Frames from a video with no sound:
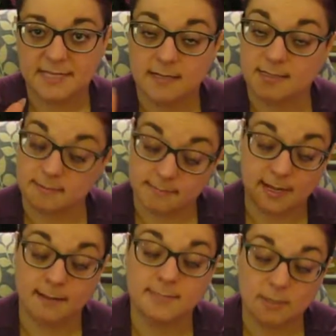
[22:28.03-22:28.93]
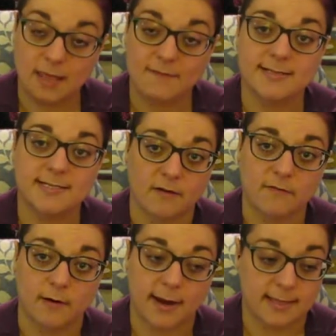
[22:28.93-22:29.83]
sometimes, you know, life is tough.
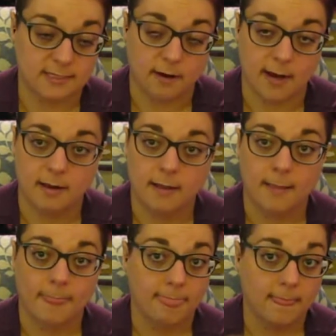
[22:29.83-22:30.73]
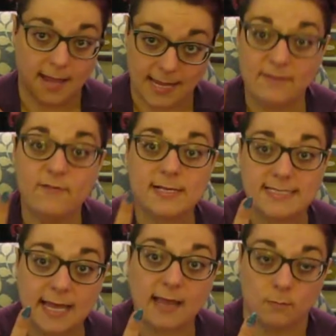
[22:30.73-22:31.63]
All right, that's great. I give you a
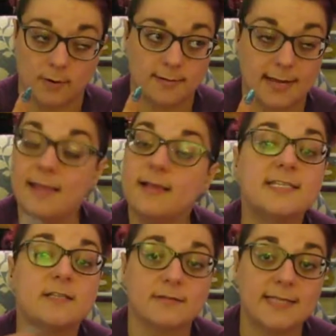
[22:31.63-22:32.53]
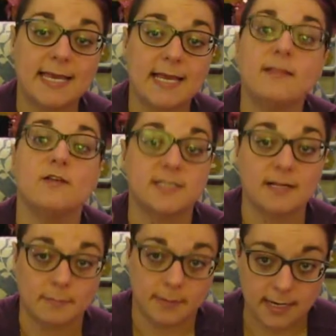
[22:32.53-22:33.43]
second one and you still don't take it and then you're still
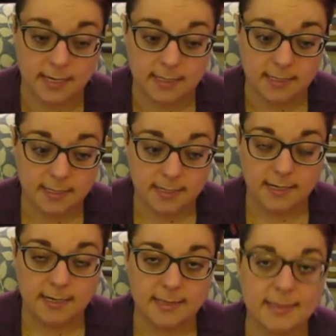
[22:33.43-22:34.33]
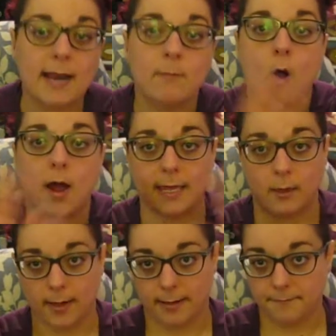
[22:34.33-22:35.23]
complaining, then I'm walking
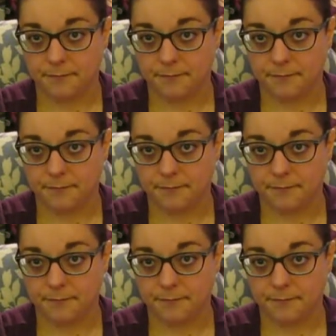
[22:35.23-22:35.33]
away.